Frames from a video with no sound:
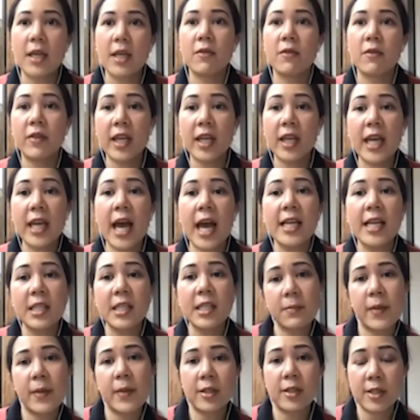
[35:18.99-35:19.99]
if they can't
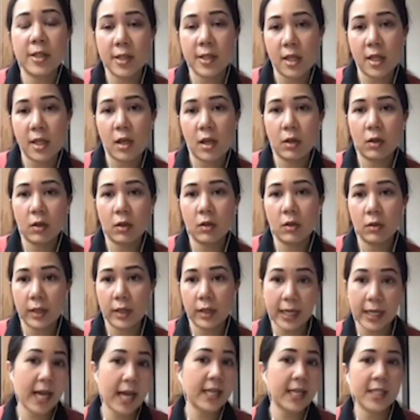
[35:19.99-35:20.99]
sponsor you they
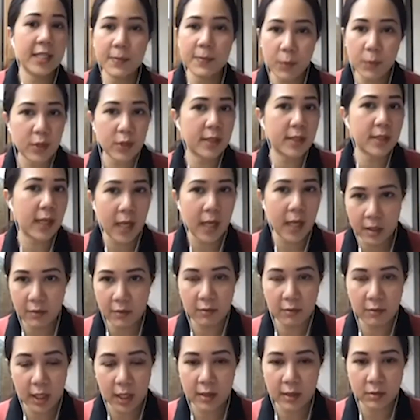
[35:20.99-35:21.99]
can't sponsor
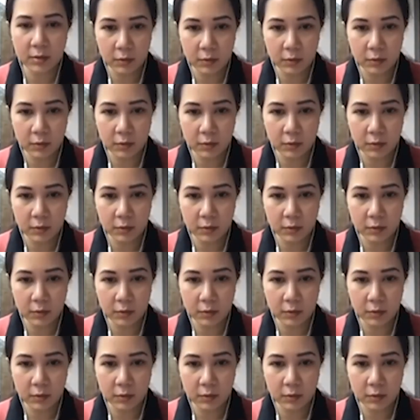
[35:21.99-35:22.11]
anyone